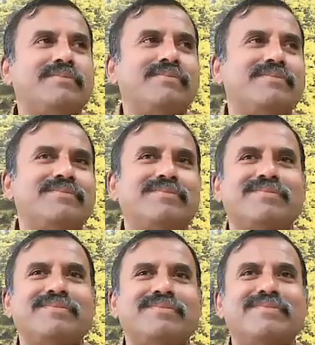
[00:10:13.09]
Both are
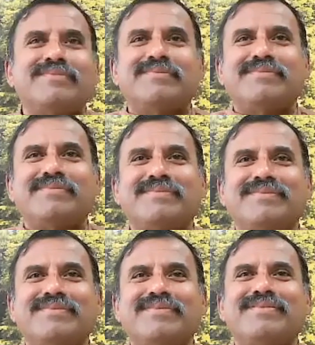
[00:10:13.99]
getting reflected in
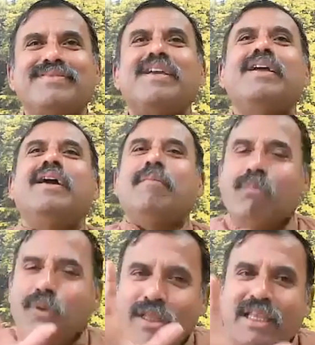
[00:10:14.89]
the same intellect.
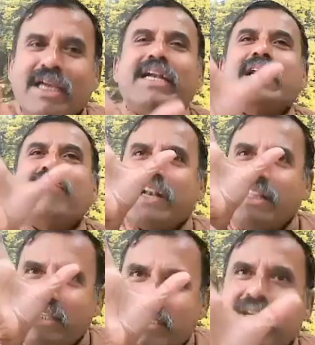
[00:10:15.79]
Both getting reflected
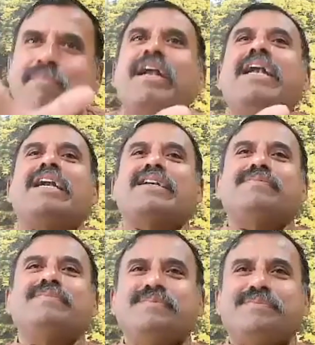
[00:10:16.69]
in the same intellect.